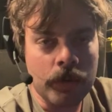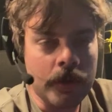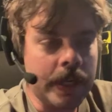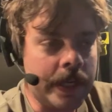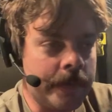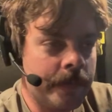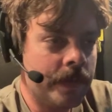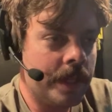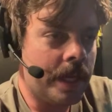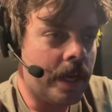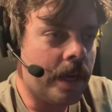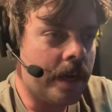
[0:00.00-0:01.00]
way.
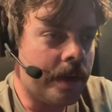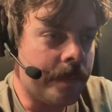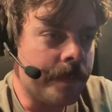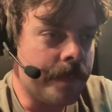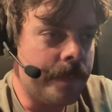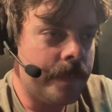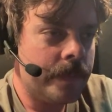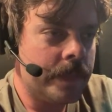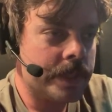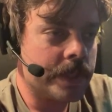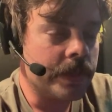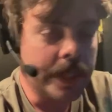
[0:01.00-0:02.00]
And
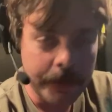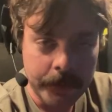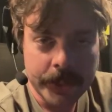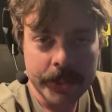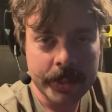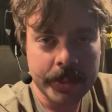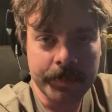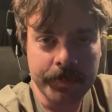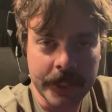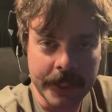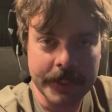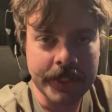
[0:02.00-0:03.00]
so he was the
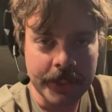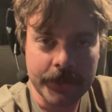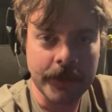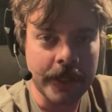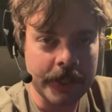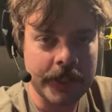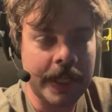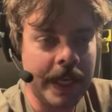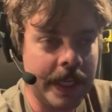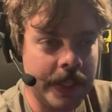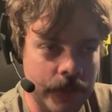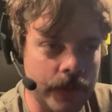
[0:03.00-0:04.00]
biggest introduction I
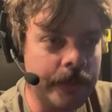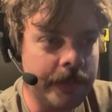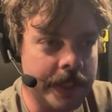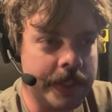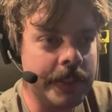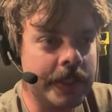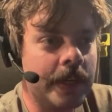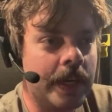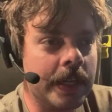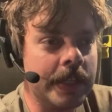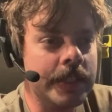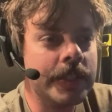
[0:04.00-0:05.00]
had to the Mises
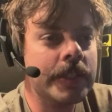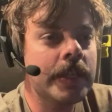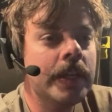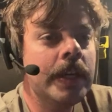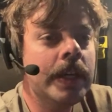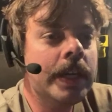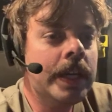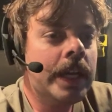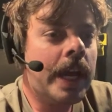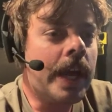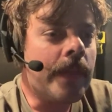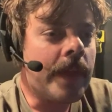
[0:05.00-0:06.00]
Caucus.
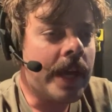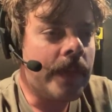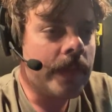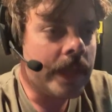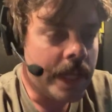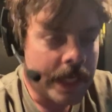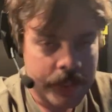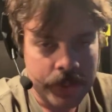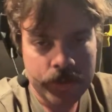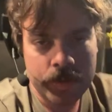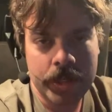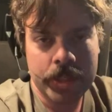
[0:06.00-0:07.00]
And then the next
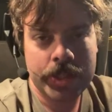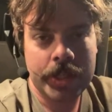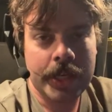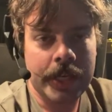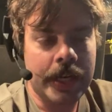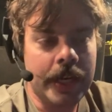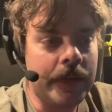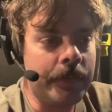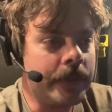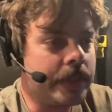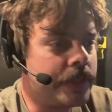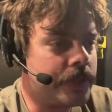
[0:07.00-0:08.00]
introduction I got
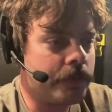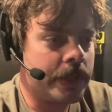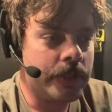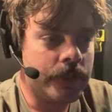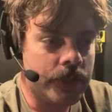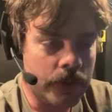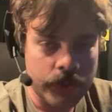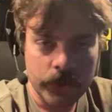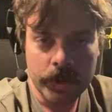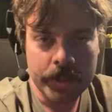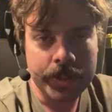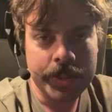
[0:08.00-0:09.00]
was when Joe
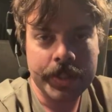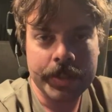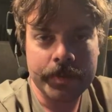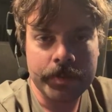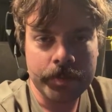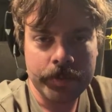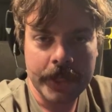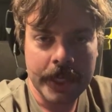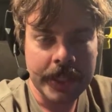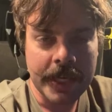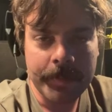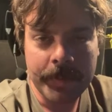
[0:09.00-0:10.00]
Jorgensen put out
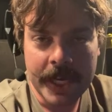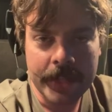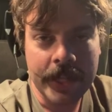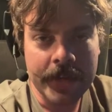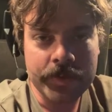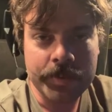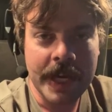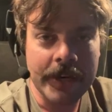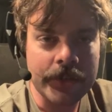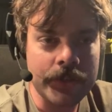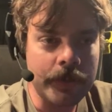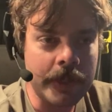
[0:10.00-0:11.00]
that Black Lives
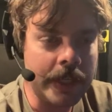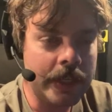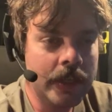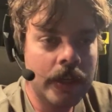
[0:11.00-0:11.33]
Matter tweet,